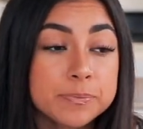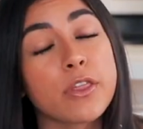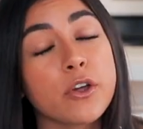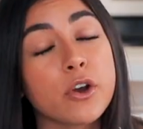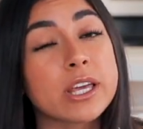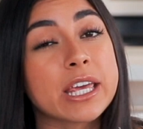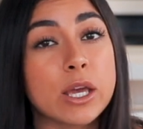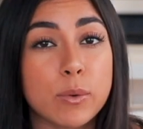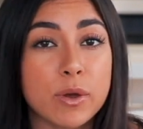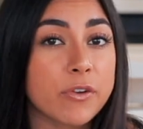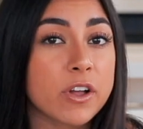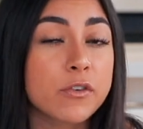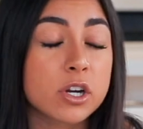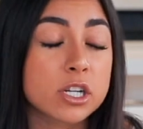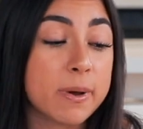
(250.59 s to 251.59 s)
Their kiwi
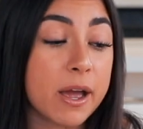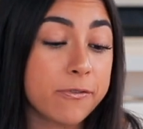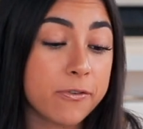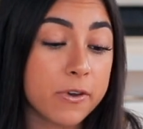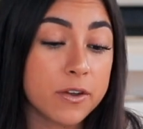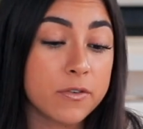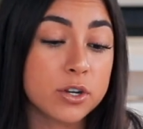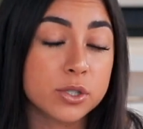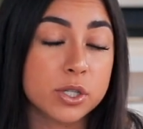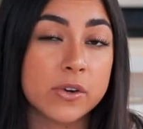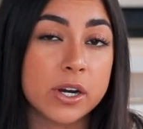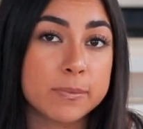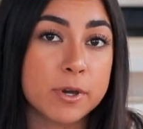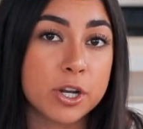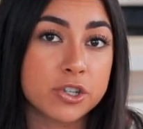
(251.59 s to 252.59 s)
flavor is my favorite, so I
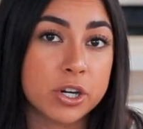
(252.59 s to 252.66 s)
recommend